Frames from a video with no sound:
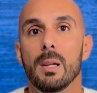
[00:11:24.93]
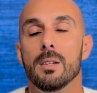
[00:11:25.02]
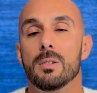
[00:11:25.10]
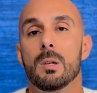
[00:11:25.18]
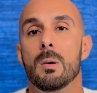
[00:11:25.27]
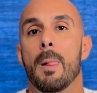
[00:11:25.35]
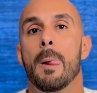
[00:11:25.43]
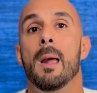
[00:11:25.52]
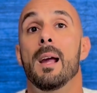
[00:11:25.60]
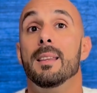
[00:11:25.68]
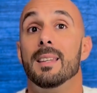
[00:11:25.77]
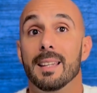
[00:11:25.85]
And so
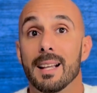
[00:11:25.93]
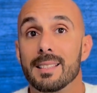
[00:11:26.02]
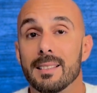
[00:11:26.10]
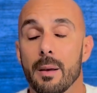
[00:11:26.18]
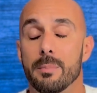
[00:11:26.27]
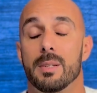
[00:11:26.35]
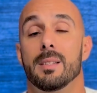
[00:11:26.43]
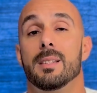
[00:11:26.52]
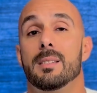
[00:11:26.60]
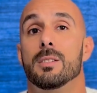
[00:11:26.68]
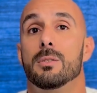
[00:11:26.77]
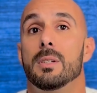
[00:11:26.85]
the next step to
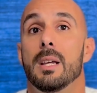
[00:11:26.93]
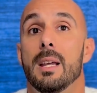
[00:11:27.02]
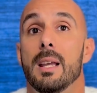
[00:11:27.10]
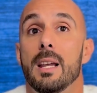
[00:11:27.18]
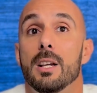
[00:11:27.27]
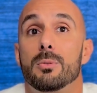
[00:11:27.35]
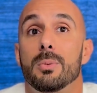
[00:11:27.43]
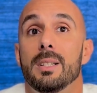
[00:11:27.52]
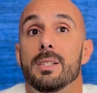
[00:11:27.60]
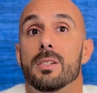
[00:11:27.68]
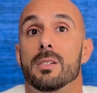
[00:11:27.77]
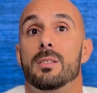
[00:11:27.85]
this is
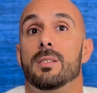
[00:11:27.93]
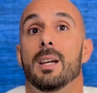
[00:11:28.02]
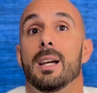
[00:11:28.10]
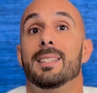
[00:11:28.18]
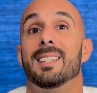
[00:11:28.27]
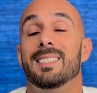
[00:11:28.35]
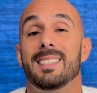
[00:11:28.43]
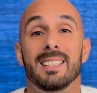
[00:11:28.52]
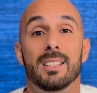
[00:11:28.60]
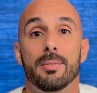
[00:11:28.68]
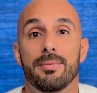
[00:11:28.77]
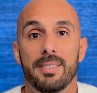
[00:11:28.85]
really just to
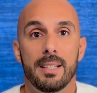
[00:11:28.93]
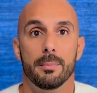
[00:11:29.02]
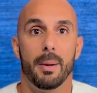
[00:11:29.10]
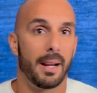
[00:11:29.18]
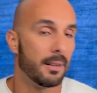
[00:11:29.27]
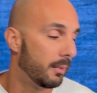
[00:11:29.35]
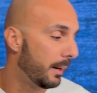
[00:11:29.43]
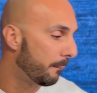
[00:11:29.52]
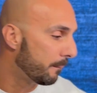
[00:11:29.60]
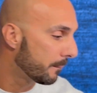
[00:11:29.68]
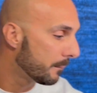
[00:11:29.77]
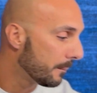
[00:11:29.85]
seek feedback, right?
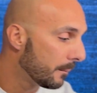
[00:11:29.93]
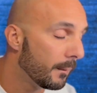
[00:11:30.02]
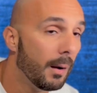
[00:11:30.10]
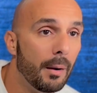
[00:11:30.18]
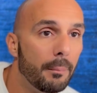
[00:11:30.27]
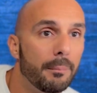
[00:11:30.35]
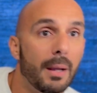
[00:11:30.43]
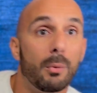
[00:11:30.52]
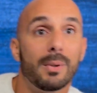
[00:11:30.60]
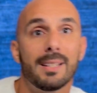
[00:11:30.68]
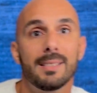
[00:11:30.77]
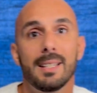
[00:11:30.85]
And
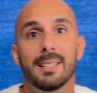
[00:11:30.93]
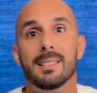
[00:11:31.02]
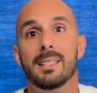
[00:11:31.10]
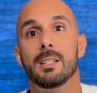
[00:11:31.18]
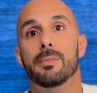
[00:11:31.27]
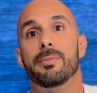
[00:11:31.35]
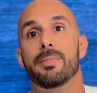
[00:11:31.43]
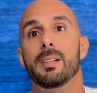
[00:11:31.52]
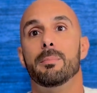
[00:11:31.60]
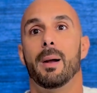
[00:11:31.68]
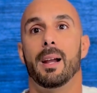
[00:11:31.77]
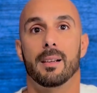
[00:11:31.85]
when I say seek
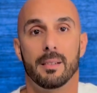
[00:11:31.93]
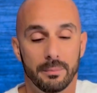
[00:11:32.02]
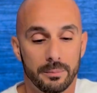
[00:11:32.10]
feedback,